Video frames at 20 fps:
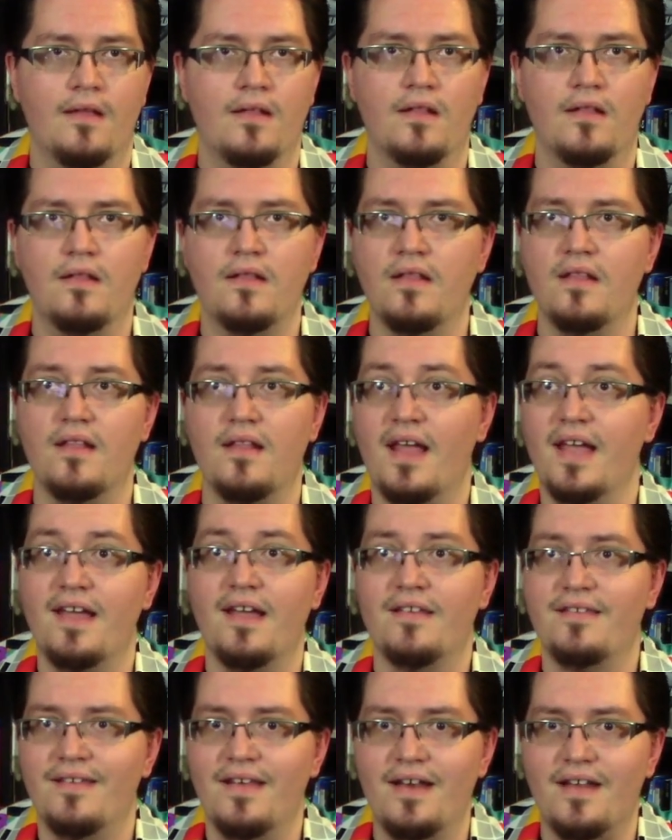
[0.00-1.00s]
Like
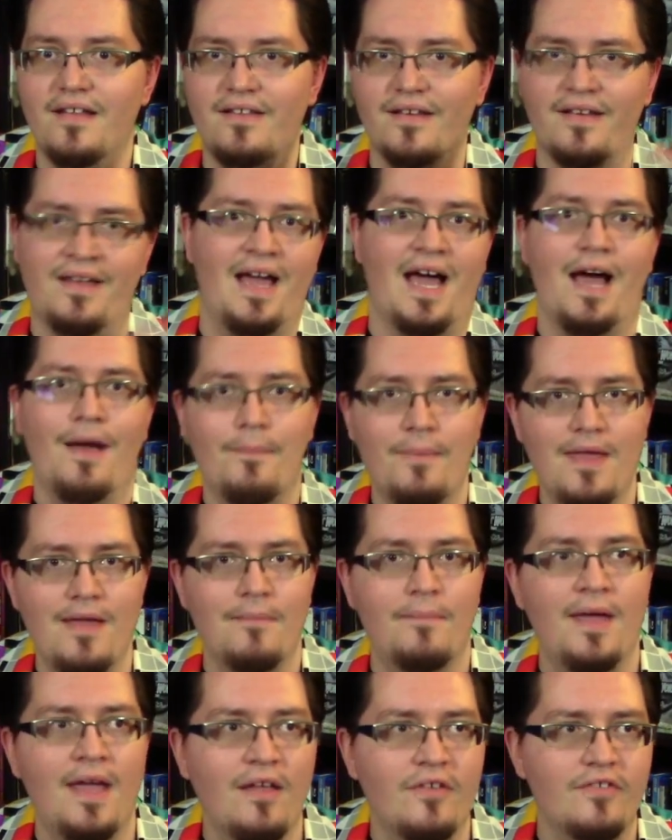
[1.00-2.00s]
I said, it's a copy
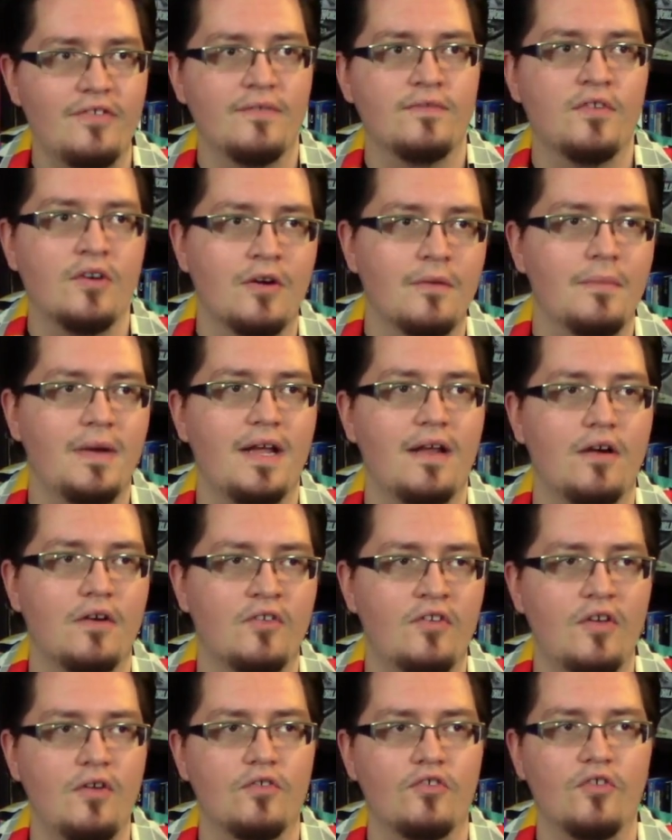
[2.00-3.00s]
and paste of Terminator
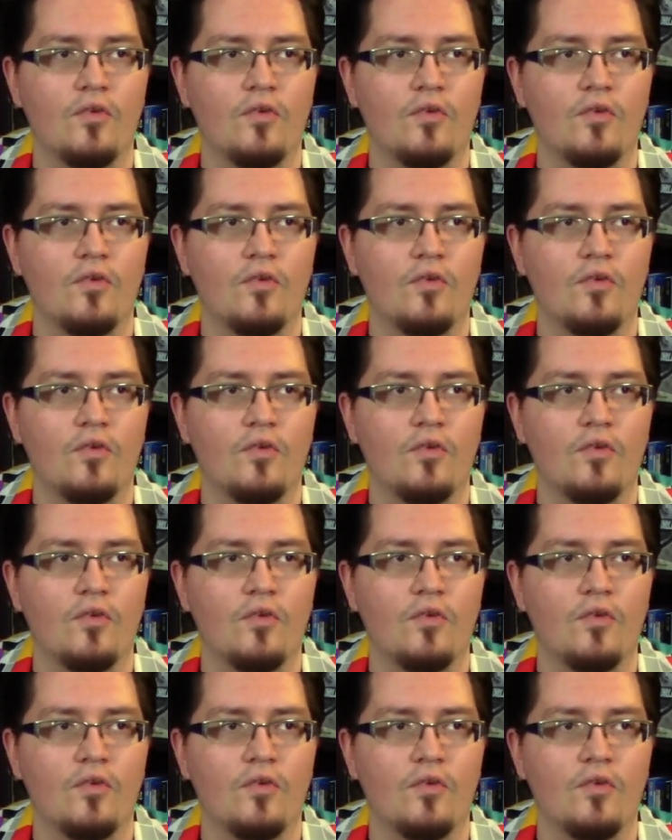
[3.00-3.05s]
2.